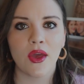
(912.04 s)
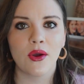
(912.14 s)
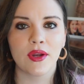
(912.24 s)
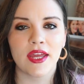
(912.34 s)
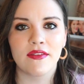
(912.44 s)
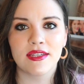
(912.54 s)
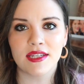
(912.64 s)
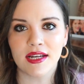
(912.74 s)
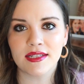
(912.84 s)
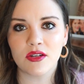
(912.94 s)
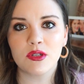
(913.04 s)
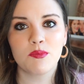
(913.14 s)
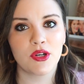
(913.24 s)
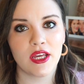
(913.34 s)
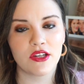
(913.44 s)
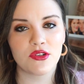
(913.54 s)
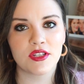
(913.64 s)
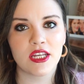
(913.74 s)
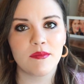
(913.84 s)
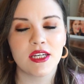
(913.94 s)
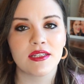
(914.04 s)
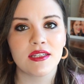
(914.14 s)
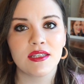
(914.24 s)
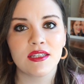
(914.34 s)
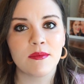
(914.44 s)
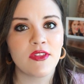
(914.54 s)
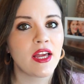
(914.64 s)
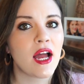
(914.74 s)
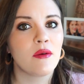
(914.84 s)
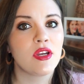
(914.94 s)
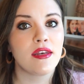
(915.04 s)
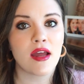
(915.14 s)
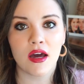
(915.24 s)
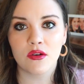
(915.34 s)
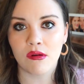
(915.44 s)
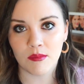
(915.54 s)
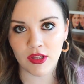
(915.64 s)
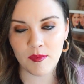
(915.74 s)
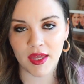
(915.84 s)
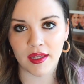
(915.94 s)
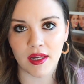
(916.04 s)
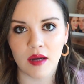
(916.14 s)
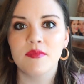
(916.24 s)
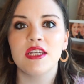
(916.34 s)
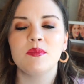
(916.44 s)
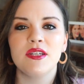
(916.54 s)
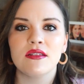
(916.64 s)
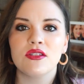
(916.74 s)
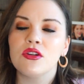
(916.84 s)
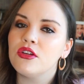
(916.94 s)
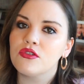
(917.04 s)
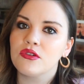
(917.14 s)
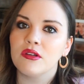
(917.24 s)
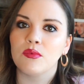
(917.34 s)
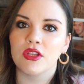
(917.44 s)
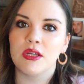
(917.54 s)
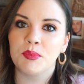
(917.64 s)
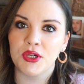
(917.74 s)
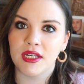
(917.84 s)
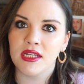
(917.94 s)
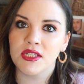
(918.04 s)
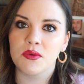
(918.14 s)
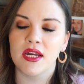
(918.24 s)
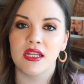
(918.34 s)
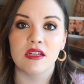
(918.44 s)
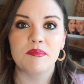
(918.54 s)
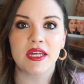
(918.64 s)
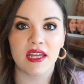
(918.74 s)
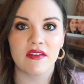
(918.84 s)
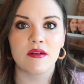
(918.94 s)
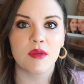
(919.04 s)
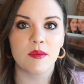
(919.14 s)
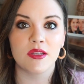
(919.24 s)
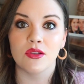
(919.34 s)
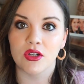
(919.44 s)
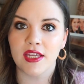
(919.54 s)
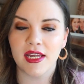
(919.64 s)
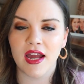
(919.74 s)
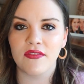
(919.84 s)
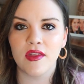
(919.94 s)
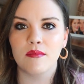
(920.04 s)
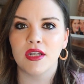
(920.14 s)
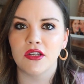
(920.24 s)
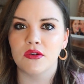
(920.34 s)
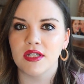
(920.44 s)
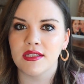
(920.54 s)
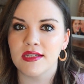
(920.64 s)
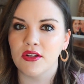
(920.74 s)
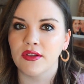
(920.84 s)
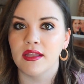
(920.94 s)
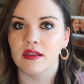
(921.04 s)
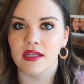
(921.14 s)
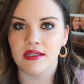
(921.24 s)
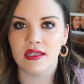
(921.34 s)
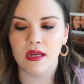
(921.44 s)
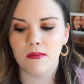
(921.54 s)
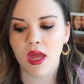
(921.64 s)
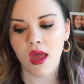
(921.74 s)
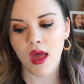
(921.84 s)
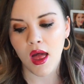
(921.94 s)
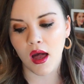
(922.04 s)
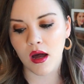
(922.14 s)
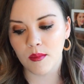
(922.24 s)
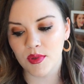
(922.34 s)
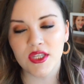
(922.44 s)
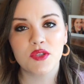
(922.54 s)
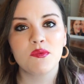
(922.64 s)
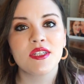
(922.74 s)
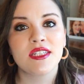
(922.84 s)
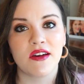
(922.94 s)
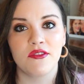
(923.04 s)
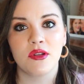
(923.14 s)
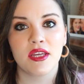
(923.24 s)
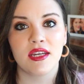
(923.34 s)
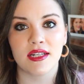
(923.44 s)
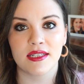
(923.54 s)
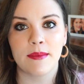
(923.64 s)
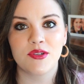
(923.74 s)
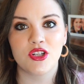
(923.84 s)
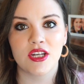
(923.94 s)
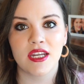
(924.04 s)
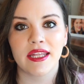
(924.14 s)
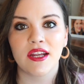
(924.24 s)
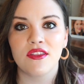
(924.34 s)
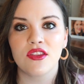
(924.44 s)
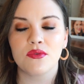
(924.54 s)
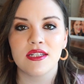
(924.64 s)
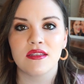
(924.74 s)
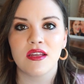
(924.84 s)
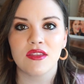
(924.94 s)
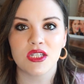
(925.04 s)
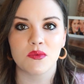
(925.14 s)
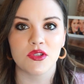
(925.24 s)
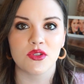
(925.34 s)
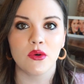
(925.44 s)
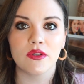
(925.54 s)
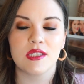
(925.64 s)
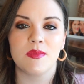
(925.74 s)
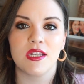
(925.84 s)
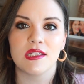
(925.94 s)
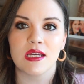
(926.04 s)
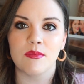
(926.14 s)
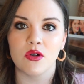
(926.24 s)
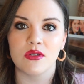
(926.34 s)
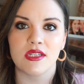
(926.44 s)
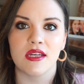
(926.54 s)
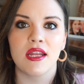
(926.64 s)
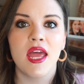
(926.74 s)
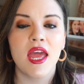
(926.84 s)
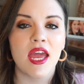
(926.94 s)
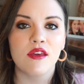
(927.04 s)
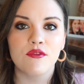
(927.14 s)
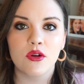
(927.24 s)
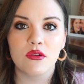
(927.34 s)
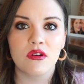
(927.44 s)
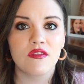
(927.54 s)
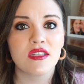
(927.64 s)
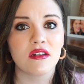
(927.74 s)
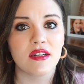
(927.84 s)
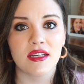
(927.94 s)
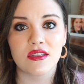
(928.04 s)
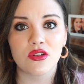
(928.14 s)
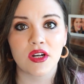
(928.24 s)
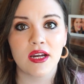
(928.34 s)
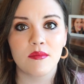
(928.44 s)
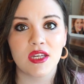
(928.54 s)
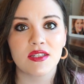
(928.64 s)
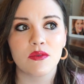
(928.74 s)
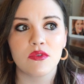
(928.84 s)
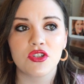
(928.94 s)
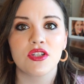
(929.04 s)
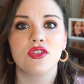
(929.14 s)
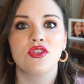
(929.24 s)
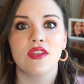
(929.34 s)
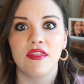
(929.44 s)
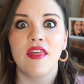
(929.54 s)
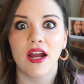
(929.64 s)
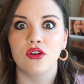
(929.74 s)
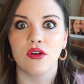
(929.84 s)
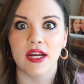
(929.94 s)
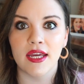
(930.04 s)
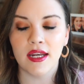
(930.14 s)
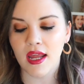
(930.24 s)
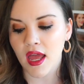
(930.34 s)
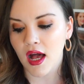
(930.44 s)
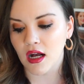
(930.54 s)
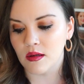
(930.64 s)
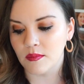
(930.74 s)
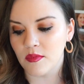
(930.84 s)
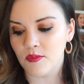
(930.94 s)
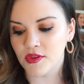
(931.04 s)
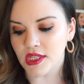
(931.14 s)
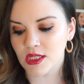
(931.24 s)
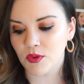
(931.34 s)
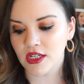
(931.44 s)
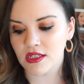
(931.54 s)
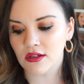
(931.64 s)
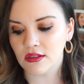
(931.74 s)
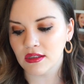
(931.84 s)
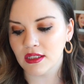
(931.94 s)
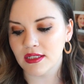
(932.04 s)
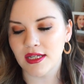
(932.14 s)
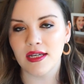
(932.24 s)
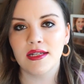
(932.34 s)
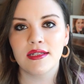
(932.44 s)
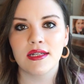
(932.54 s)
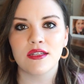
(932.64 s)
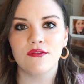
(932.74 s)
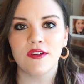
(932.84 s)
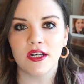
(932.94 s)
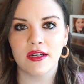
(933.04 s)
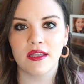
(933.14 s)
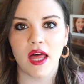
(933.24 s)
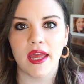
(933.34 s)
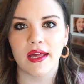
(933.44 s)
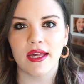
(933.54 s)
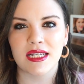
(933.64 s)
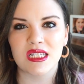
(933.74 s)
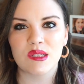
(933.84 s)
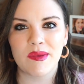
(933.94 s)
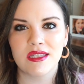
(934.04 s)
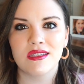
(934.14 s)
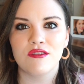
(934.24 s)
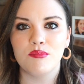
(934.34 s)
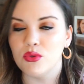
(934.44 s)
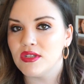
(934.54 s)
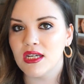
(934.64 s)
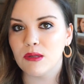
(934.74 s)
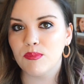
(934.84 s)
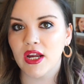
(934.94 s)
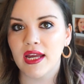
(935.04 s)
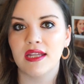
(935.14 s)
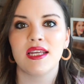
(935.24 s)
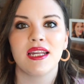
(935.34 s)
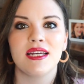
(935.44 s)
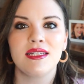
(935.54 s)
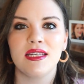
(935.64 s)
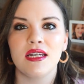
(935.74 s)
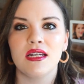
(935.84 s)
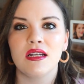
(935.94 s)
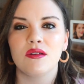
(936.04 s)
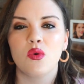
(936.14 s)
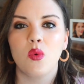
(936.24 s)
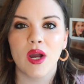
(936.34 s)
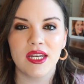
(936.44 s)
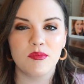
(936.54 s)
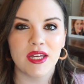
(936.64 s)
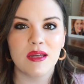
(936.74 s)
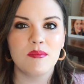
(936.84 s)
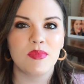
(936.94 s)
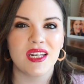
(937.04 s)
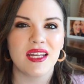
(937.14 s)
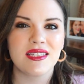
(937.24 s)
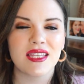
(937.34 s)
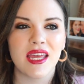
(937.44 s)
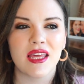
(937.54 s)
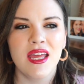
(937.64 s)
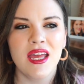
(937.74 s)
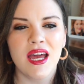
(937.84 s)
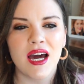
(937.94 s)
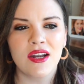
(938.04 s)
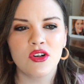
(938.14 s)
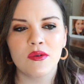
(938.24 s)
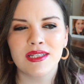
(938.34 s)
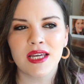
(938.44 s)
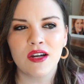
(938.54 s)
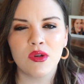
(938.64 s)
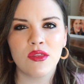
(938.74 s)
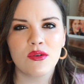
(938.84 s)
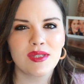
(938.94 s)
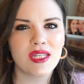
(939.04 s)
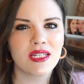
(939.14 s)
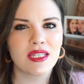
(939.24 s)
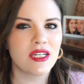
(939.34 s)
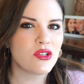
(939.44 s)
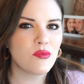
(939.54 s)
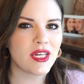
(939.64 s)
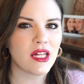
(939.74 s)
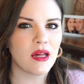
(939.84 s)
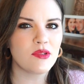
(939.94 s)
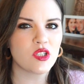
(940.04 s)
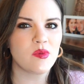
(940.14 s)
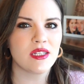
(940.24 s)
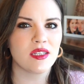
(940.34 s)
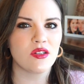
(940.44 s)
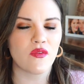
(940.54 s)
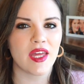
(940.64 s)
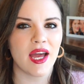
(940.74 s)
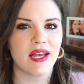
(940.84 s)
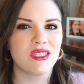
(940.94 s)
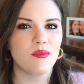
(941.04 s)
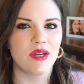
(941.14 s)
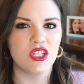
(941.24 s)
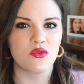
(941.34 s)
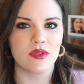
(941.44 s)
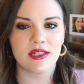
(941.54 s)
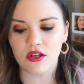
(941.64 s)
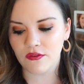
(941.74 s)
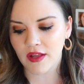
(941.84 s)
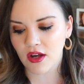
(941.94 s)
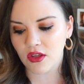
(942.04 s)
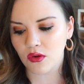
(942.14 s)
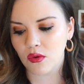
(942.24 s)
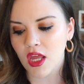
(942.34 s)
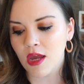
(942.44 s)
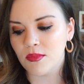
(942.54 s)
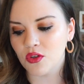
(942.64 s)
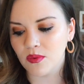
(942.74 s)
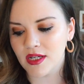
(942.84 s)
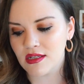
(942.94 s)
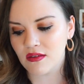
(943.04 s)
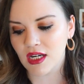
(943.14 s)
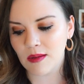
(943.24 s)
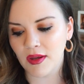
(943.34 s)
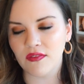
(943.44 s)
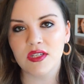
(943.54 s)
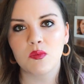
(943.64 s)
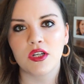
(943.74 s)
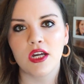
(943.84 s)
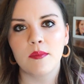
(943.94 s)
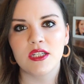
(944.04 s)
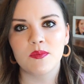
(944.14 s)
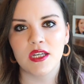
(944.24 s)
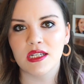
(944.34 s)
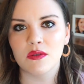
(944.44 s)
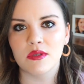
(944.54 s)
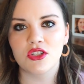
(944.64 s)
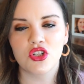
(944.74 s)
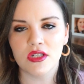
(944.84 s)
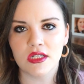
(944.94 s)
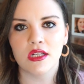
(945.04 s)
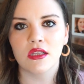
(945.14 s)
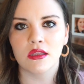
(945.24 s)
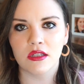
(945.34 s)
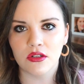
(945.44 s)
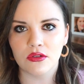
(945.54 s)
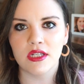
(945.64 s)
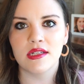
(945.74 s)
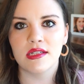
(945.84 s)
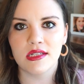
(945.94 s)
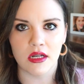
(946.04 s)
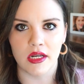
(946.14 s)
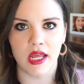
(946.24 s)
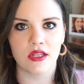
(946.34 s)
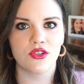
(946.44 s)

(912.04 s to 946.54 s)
Okay, this next sale was pretty interesting because this is something I would not normally pick up. These pieces are usually really pretty, so I end up picking them up and looking at them, but I don't necessarily list them. But this one was definitely an exception, and I think the reason that this one sold is because I posted a photo of this on Instagram because it was just that great. But this brand is called Latiste. It's a very like expensive boutique brand, and I see it quite a bit, but it's like, I don't know, it's kind of one of those things that I don't pick up just because I don't think it has the best resale value. But the reason that I picked this one up is because it was just literally stunning.